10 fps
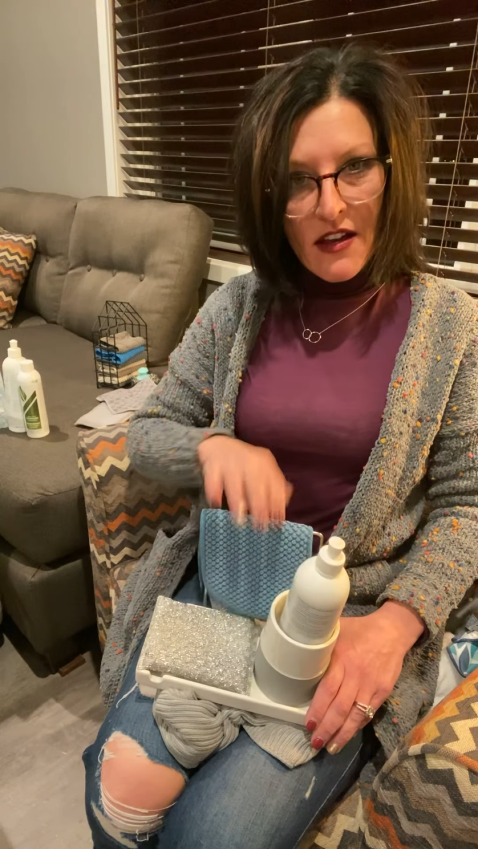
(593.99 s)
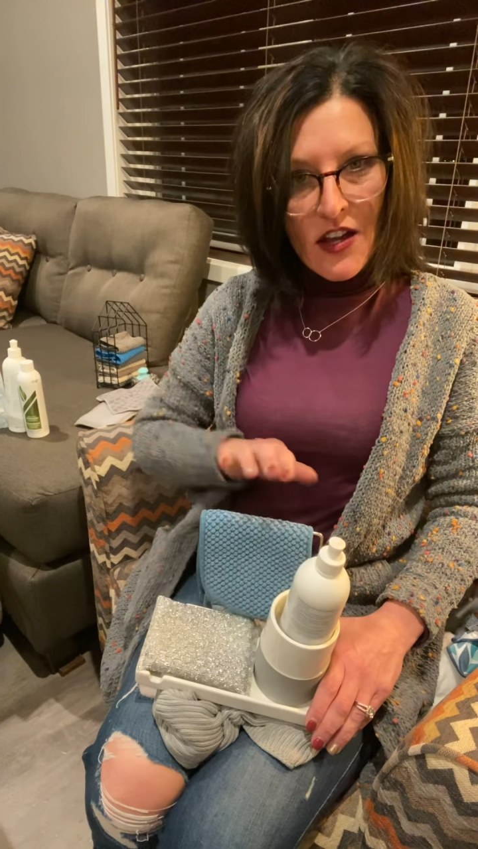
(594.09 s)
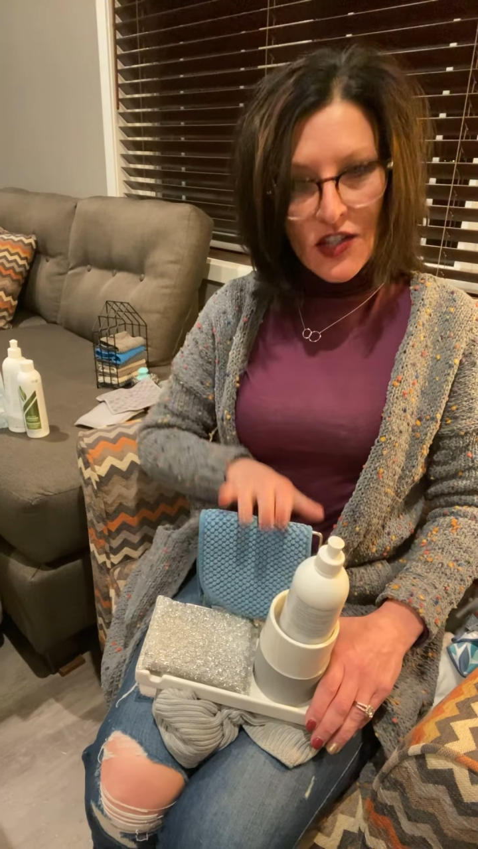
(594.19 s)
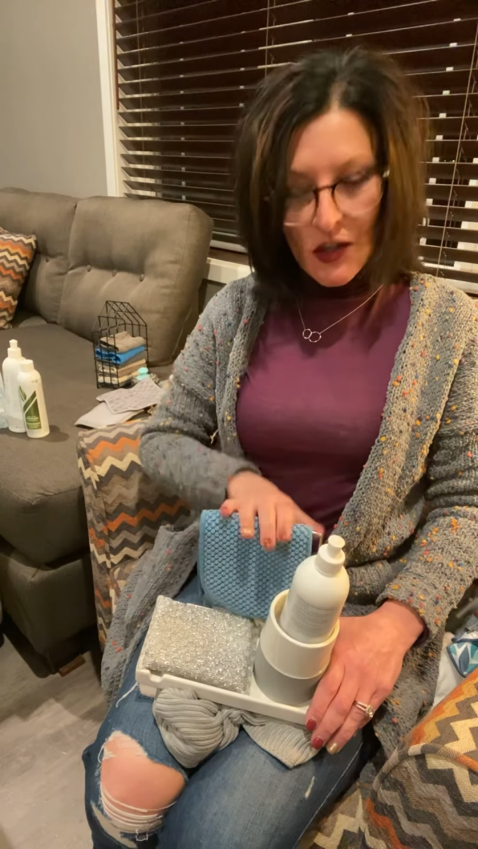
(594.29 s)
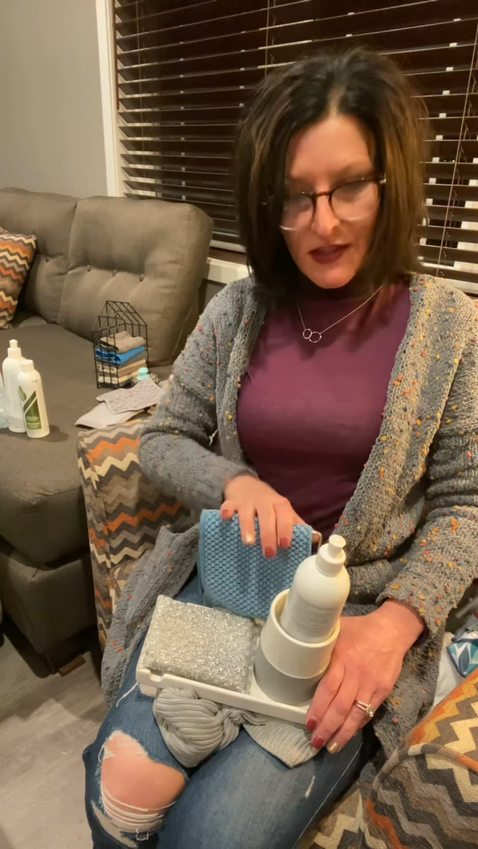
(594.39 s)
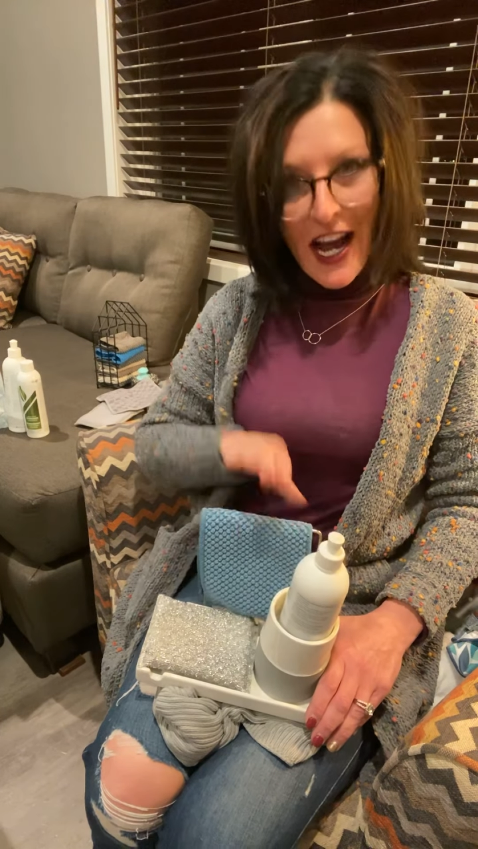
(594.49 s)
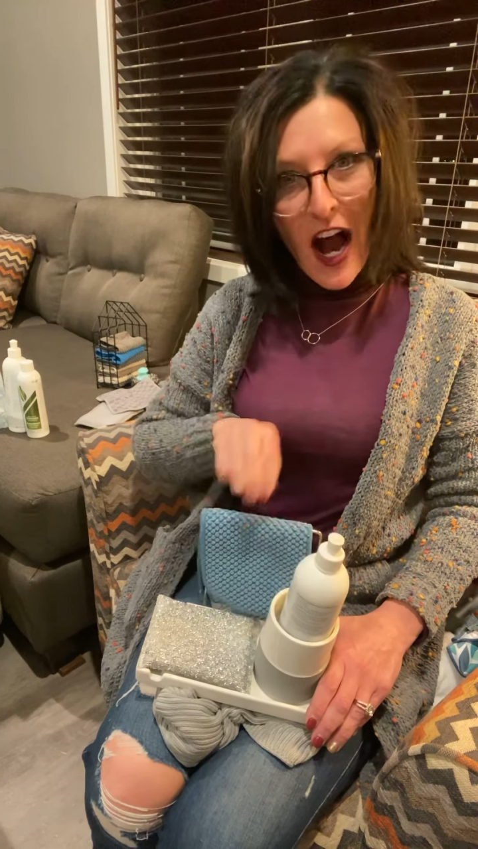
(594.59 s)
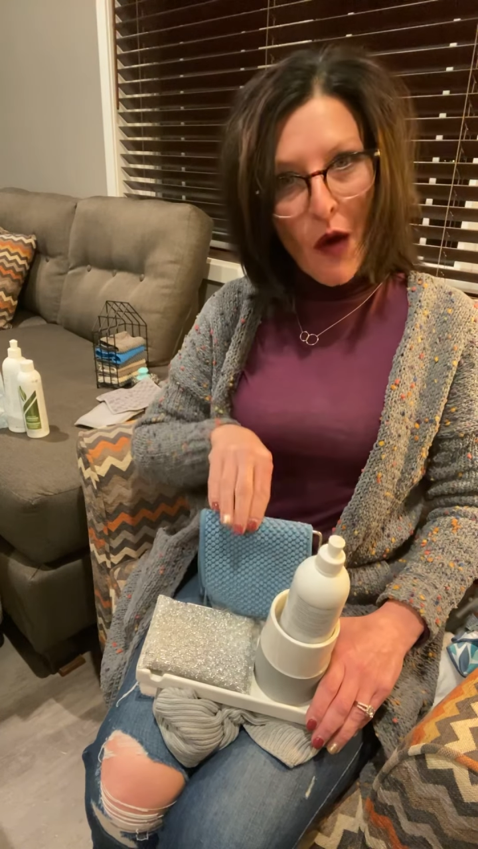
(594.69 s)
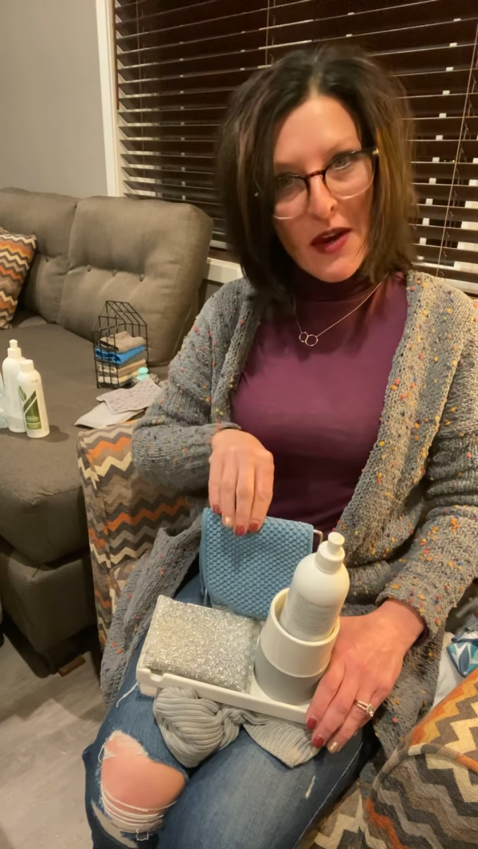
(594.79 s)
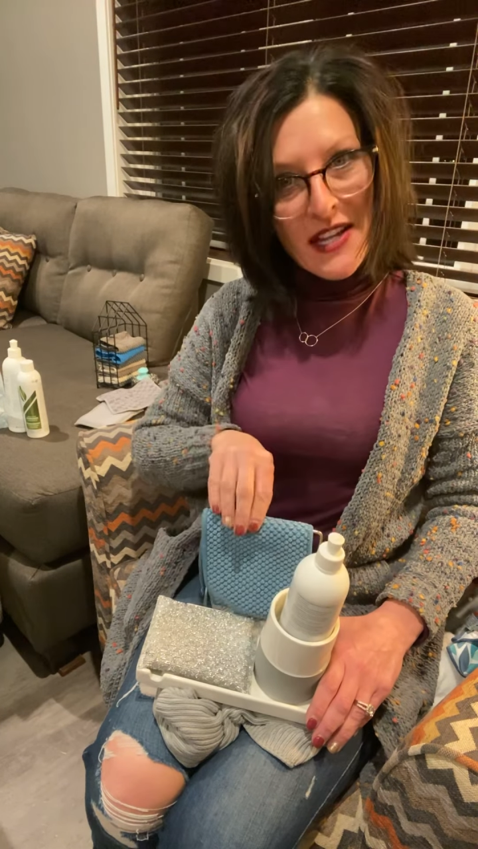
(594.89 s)
so it's
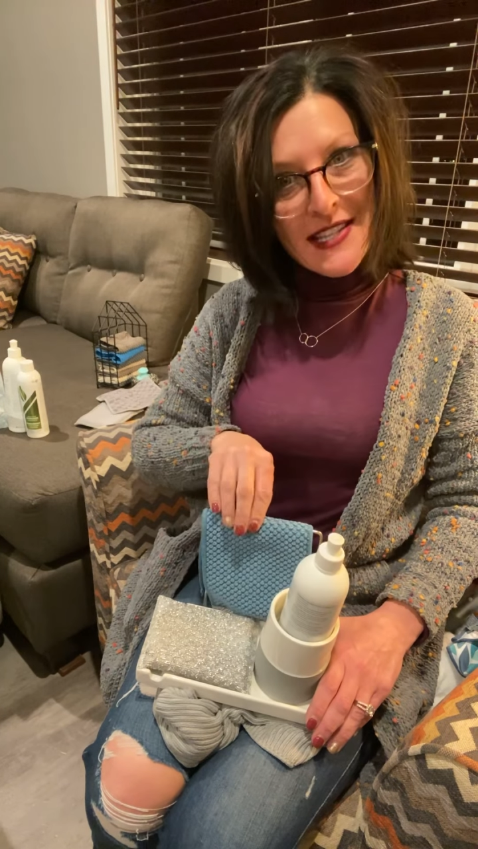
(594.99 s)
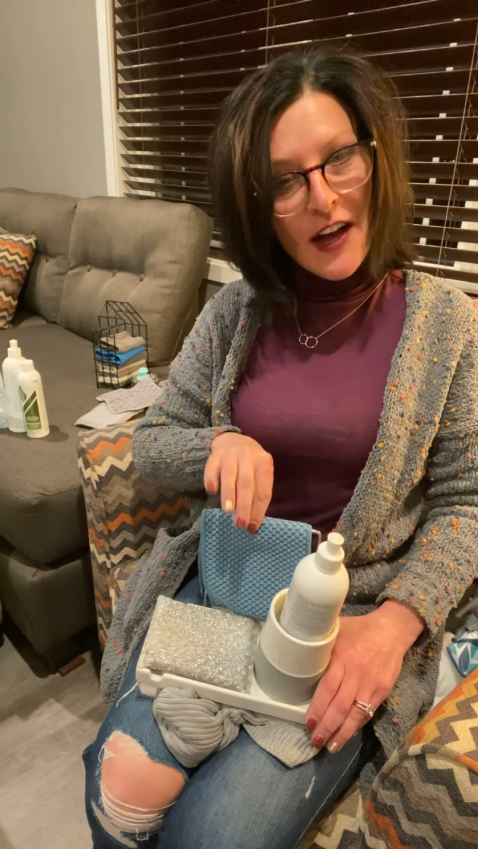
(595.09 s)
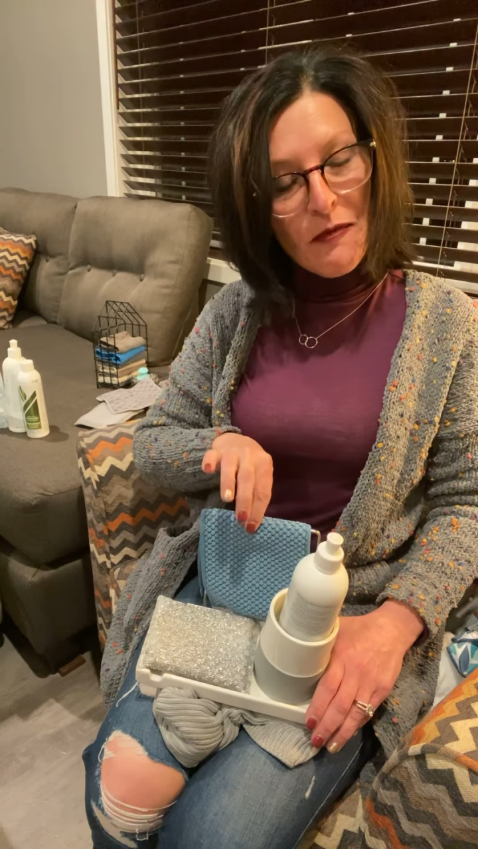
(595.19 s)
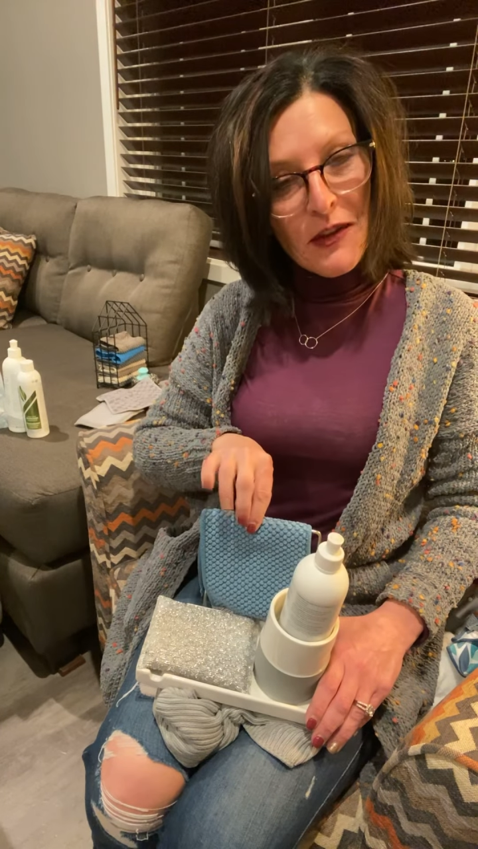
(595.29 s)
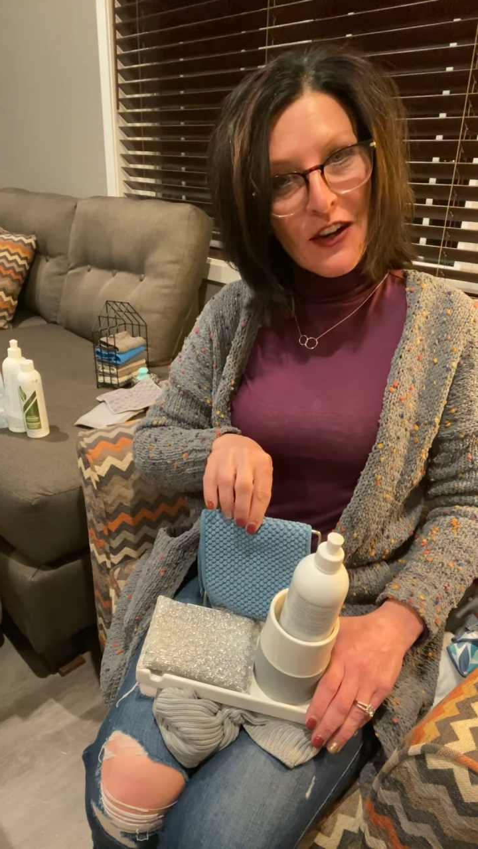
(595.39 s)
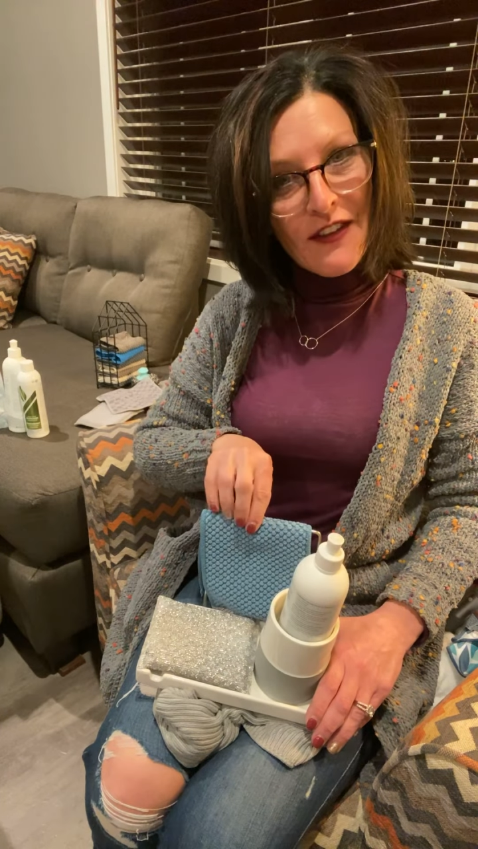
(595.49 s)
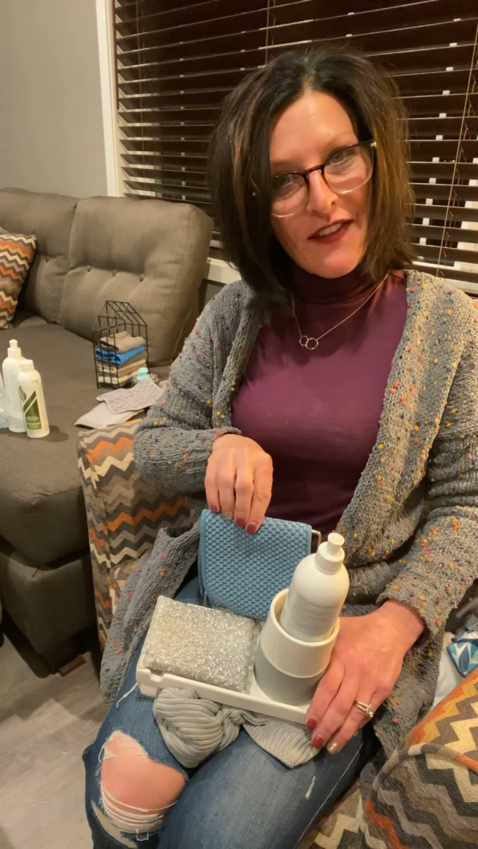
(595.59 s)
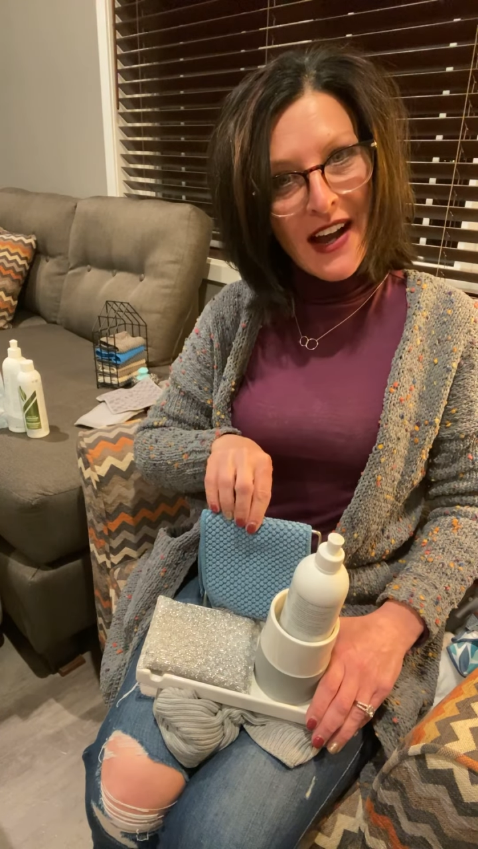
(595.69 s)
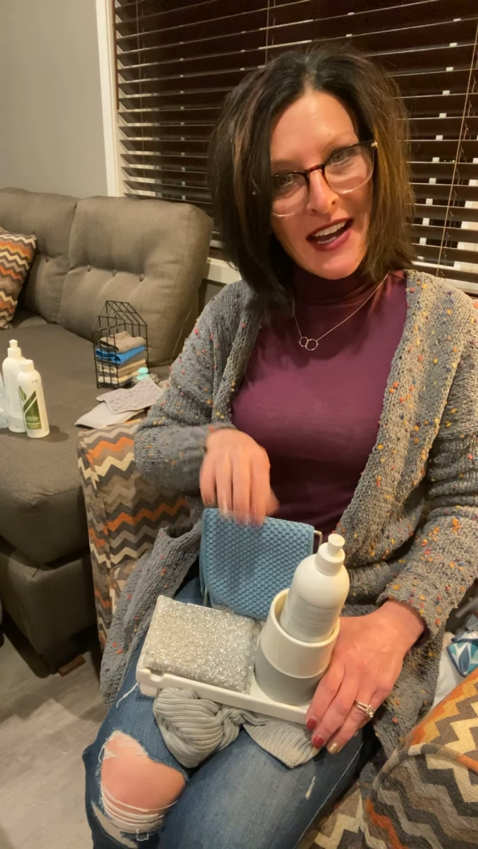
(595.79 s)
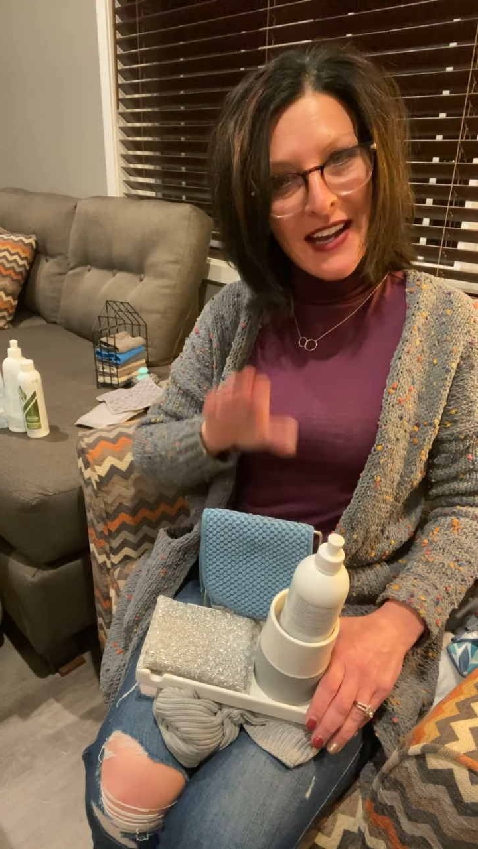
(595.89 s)
always
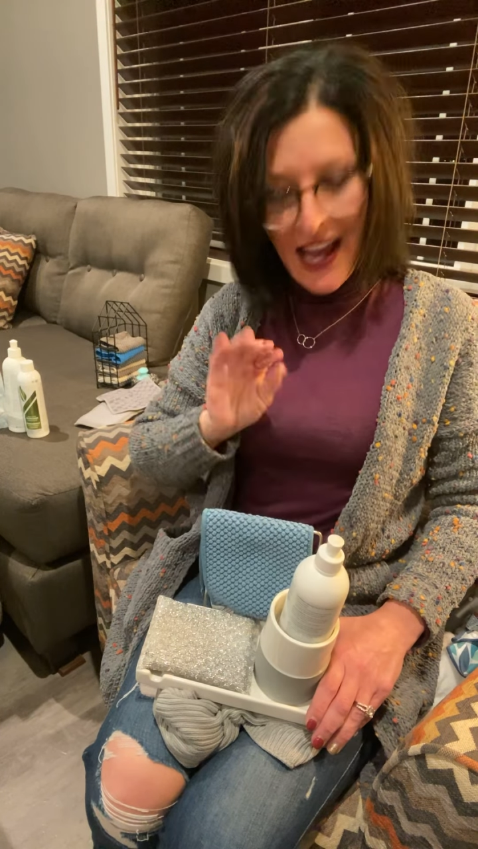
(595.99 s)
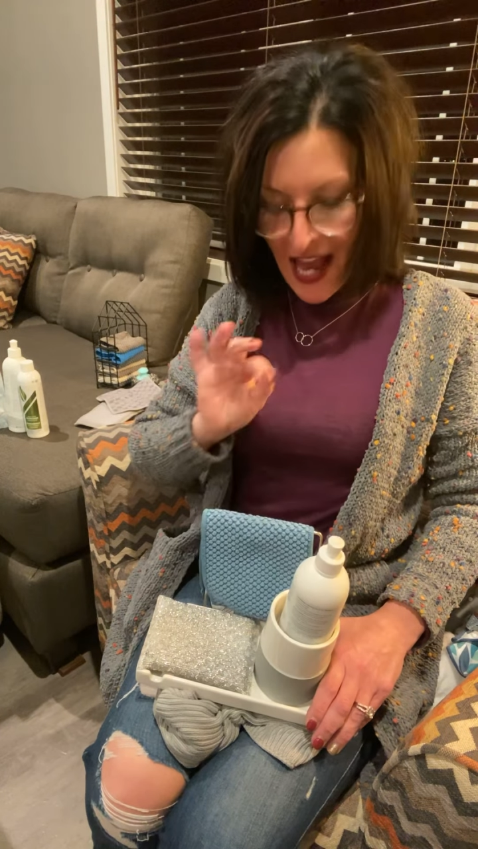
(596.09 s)
self-purifying,